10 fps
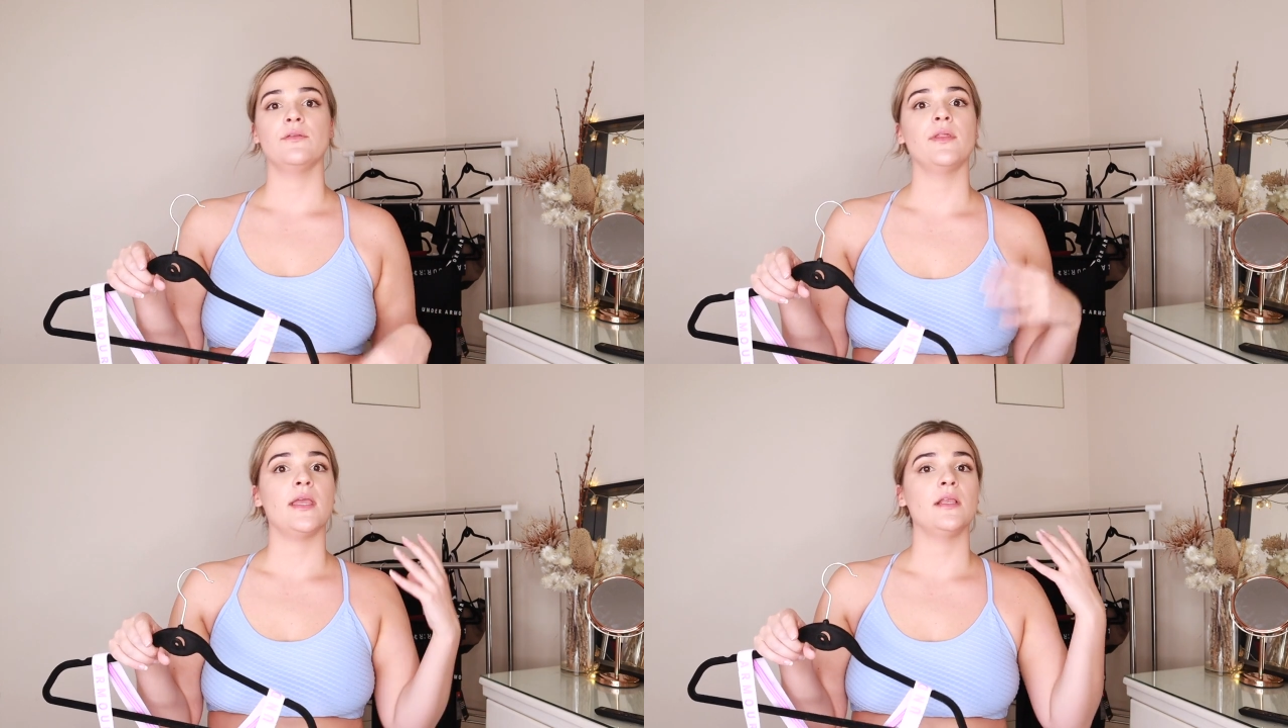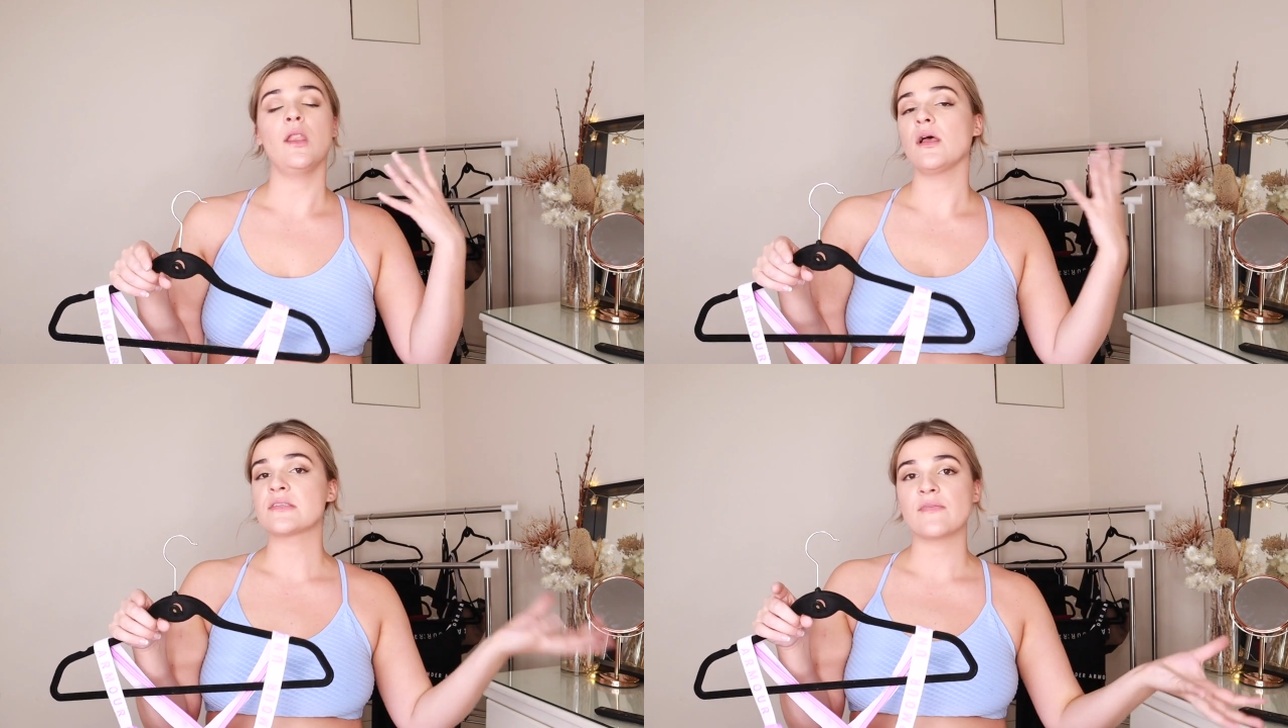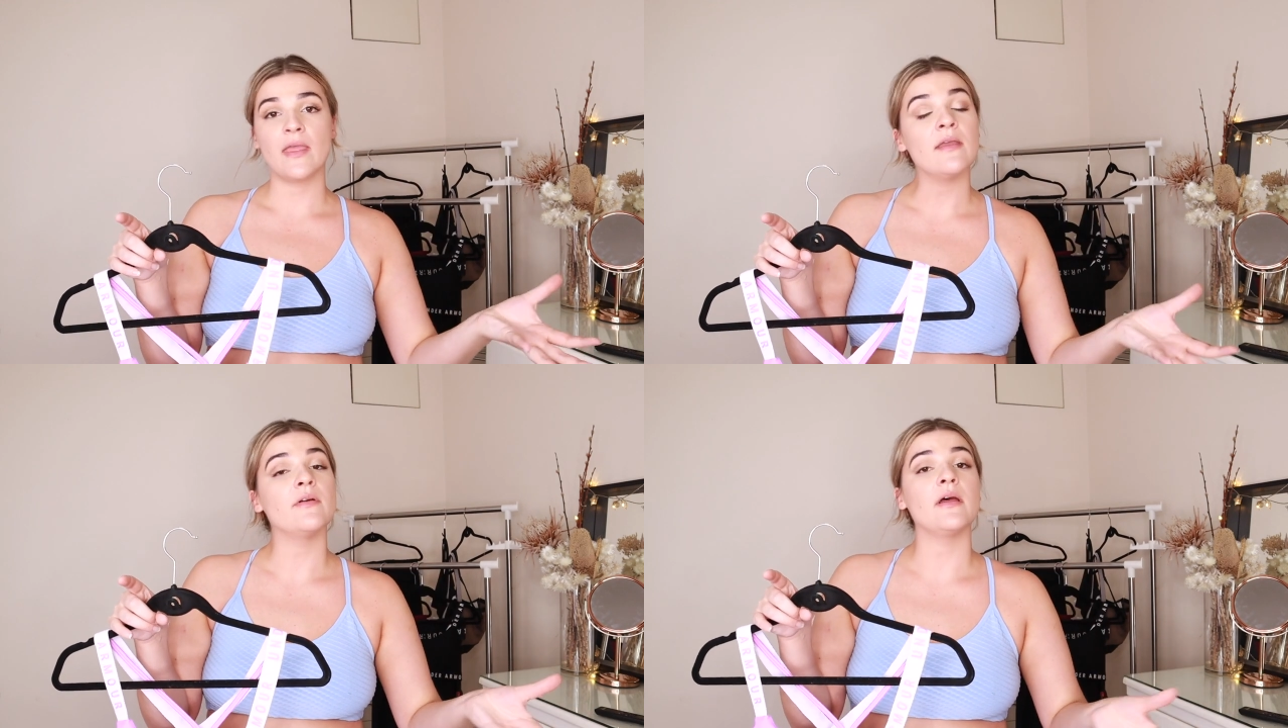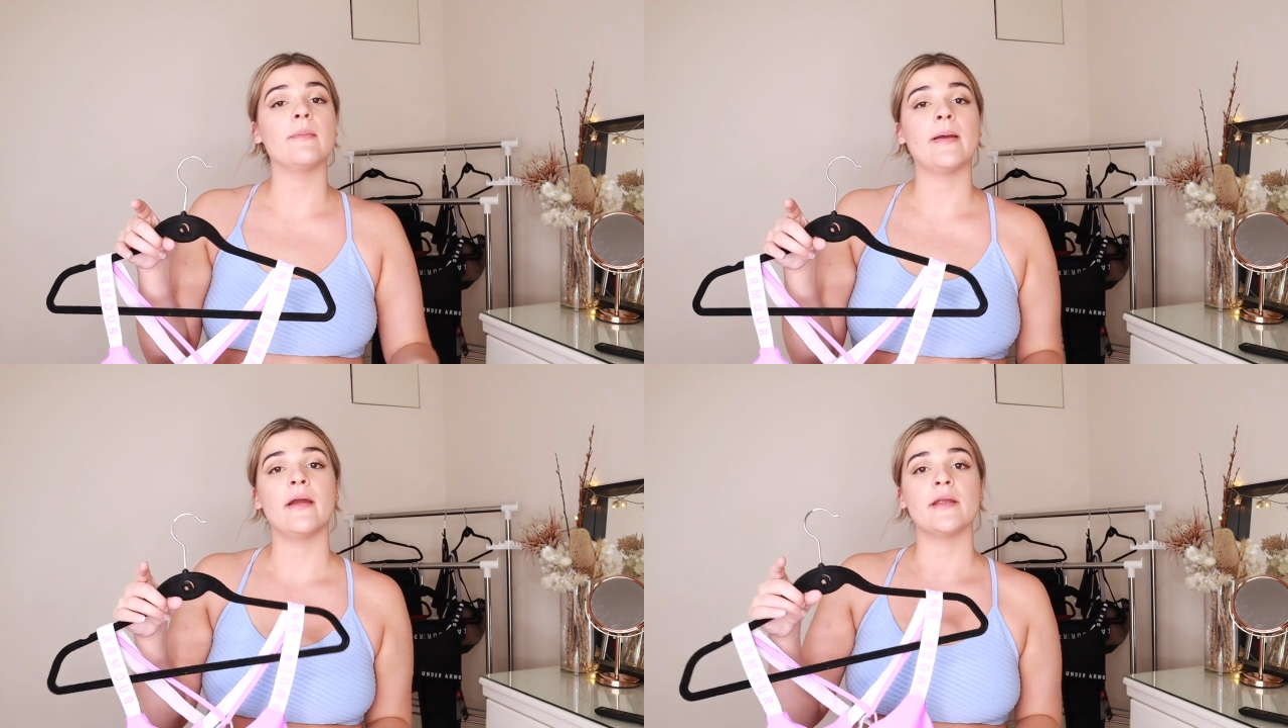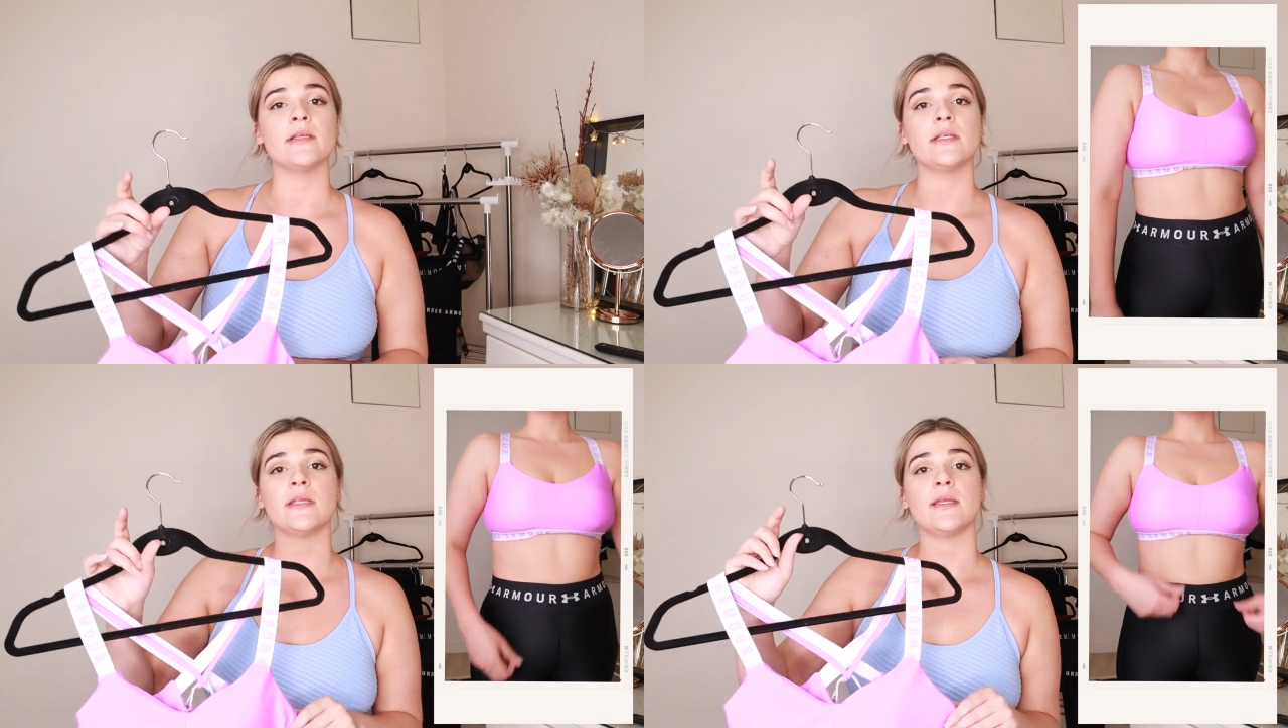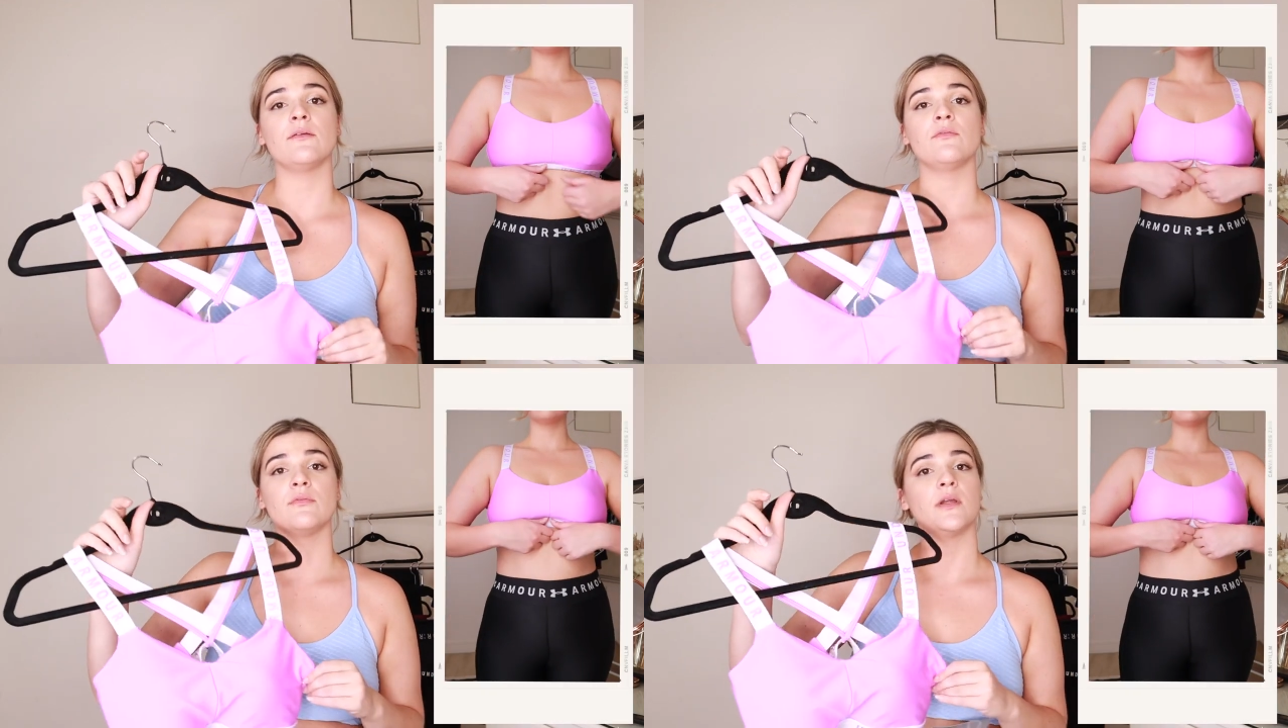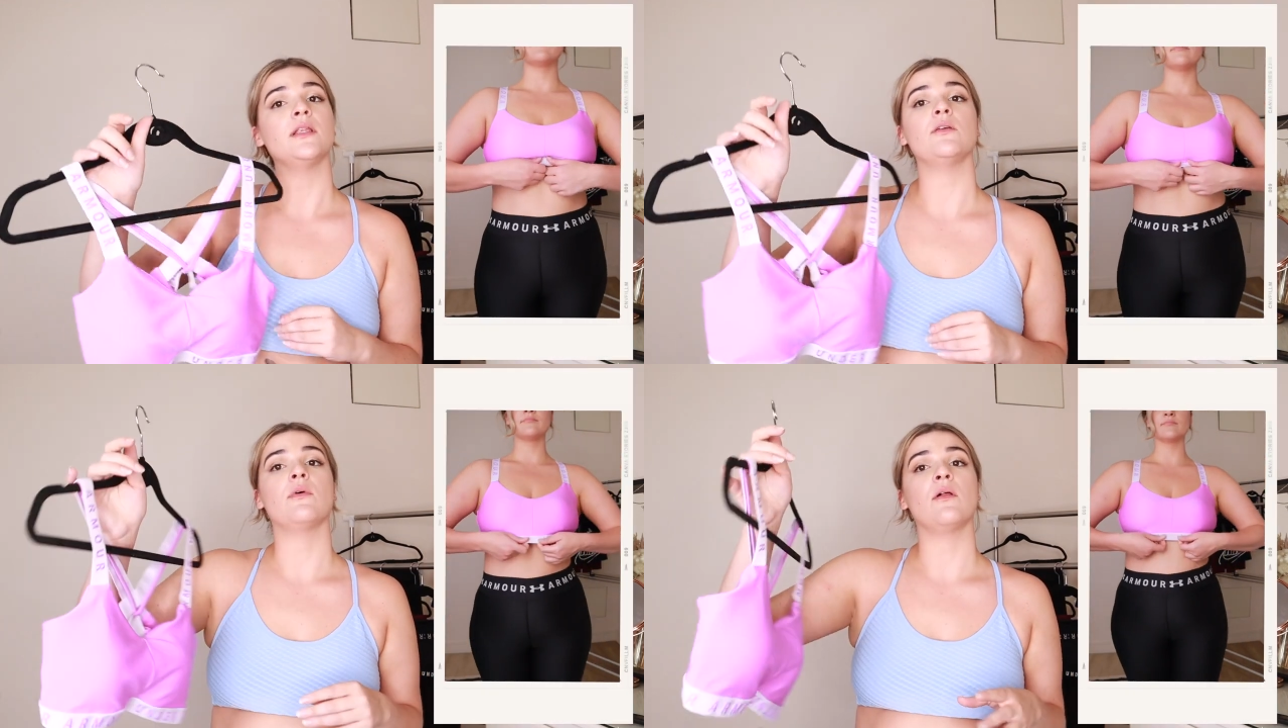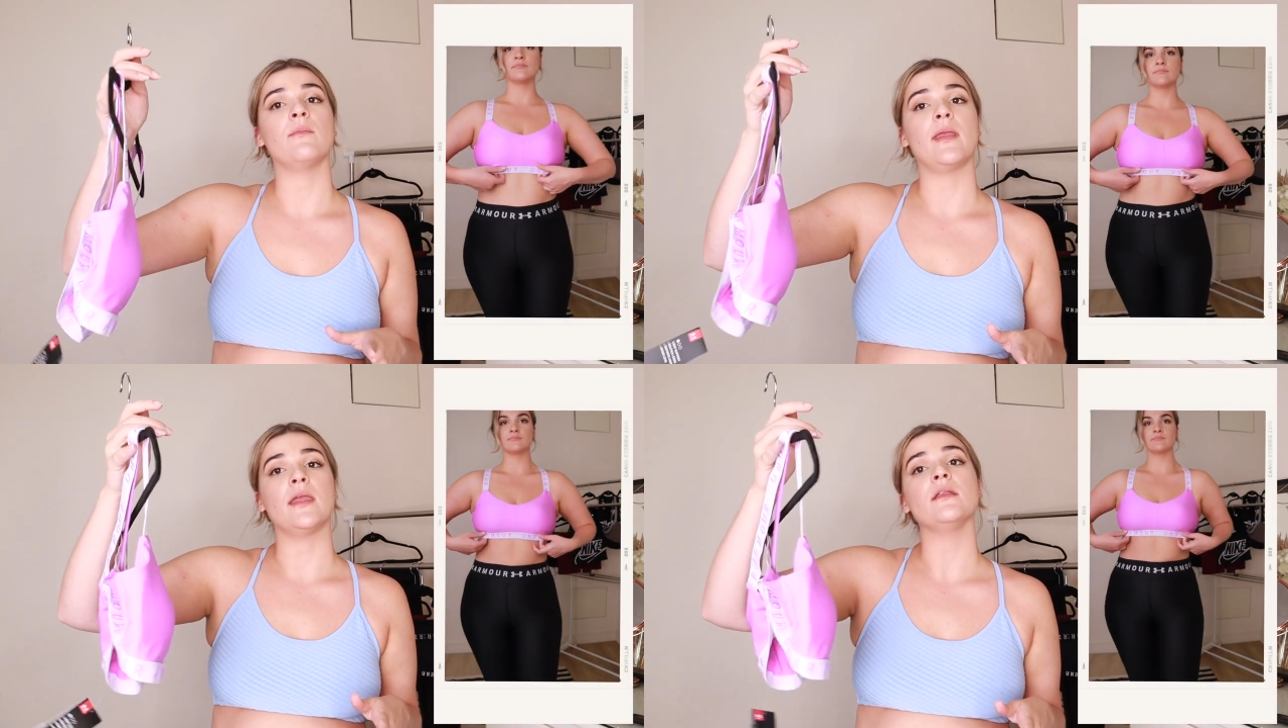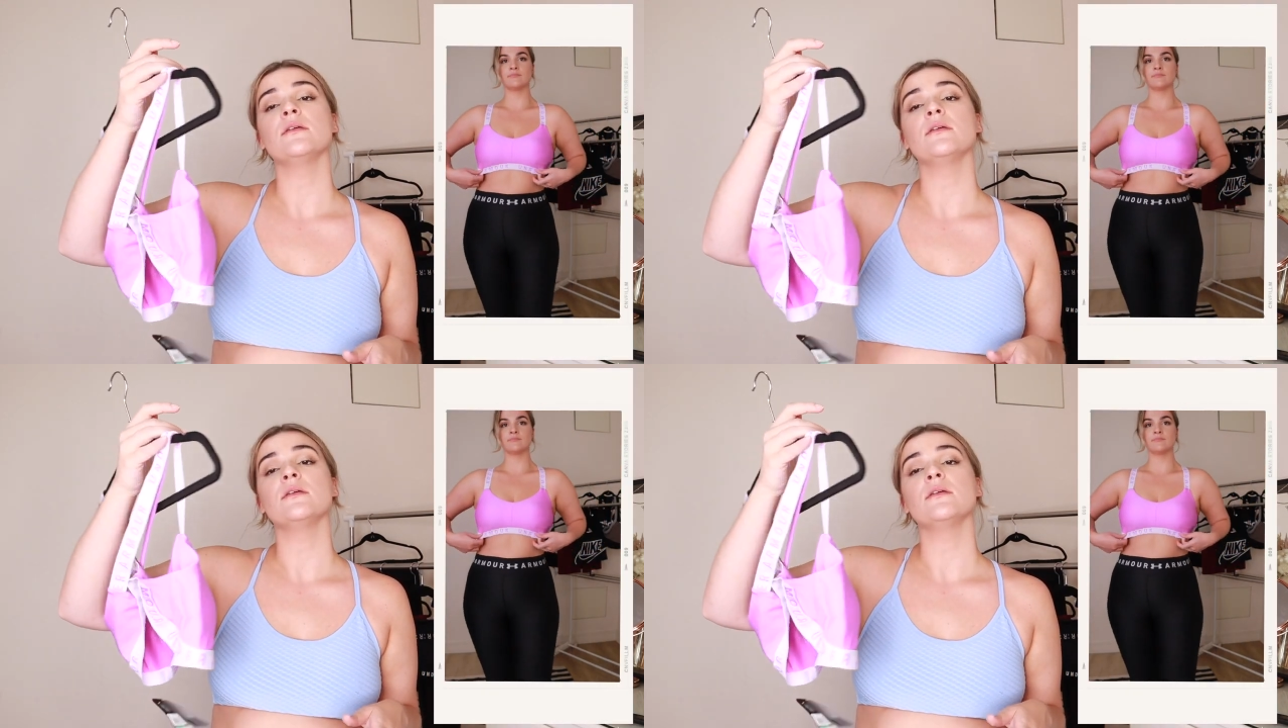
they last forever apparently, really well made.